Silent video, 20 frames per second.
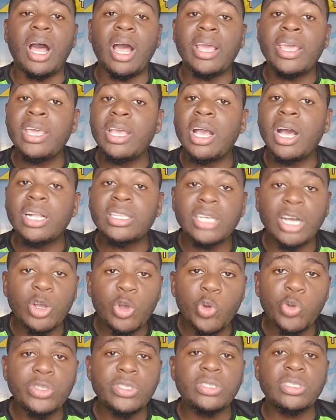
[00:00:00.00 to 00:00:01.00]
he got a
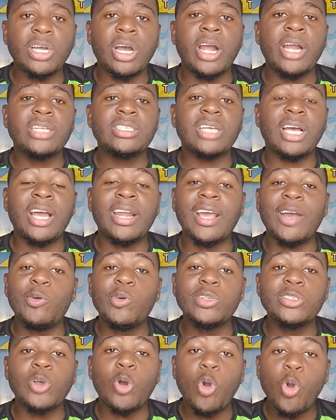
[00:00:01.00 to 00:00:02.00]
good start, and I
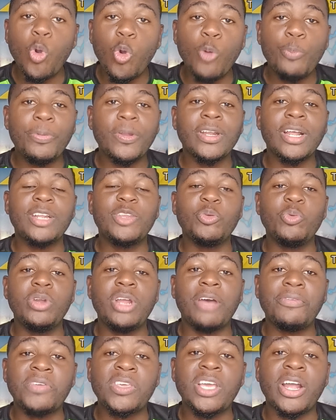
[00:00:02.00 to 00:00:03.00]
was hoping that he would
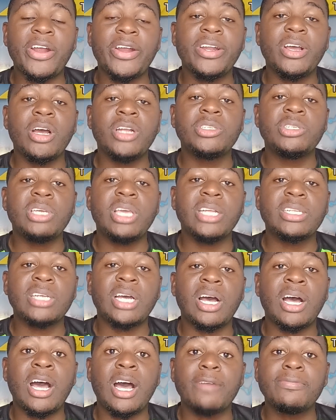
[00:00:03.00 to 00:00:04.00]
have carried on to get
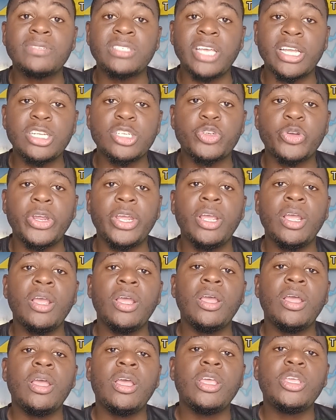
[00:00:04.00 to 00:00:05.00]
a half century.
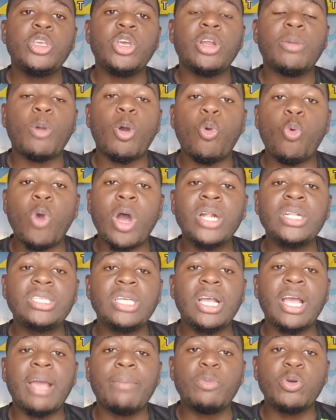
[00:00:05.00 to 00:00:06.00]
You know, but one
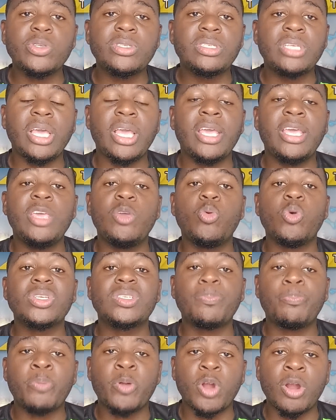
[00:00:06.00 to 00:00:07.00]
thing I must say, he
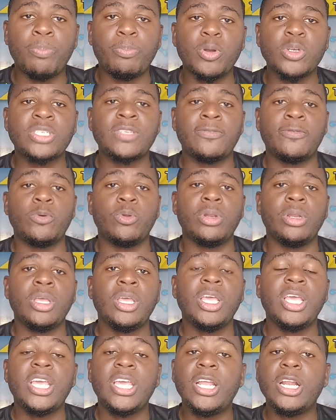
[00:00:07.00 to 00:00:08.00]
was purposeful.
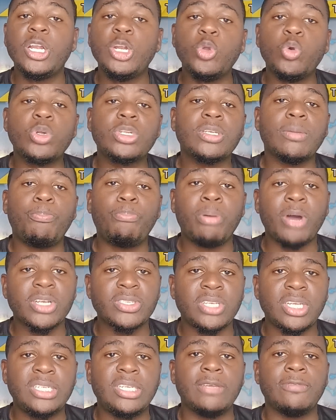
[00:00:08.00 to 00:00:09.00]
He looked
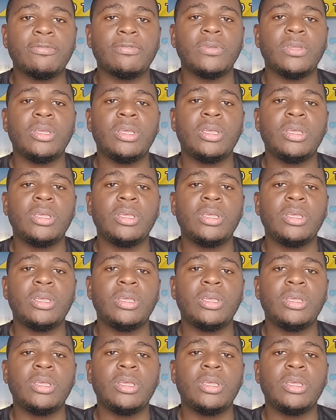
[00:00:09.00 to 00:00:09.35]
positive.